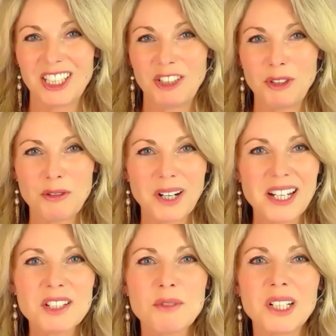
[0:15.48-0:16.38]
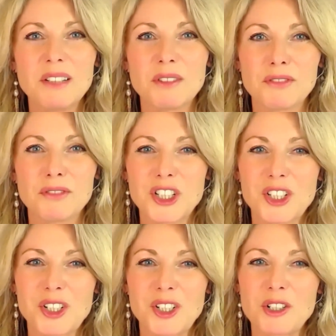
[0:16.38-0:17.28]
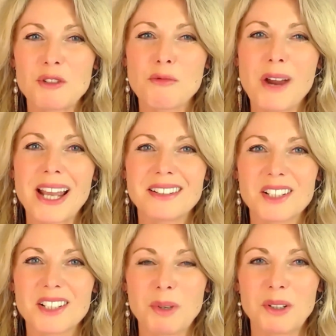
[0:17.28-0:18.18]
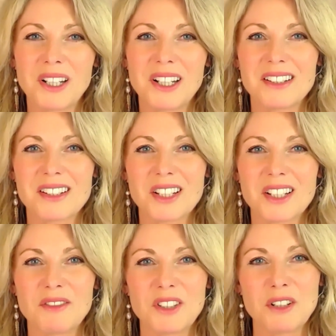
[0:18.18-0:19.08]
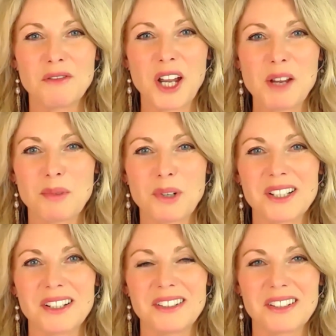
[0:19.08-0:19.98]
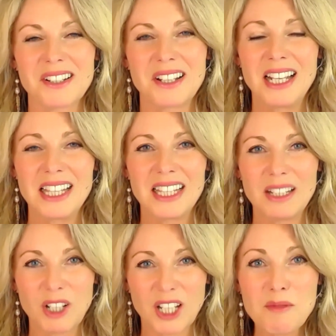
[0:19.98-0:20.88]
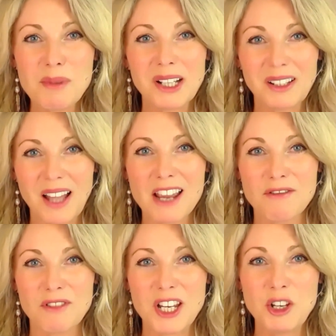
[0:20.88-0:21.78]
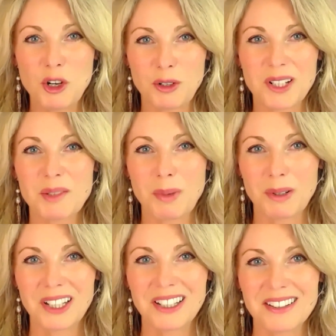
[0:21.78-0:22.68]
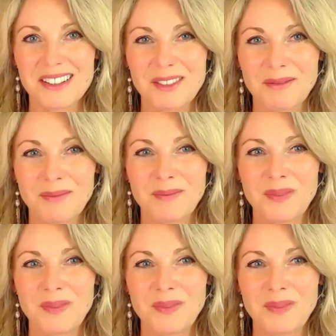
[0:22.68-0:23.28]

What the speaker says: Well, grace really refers to the direct experience of the divine presence coming alive in your experience.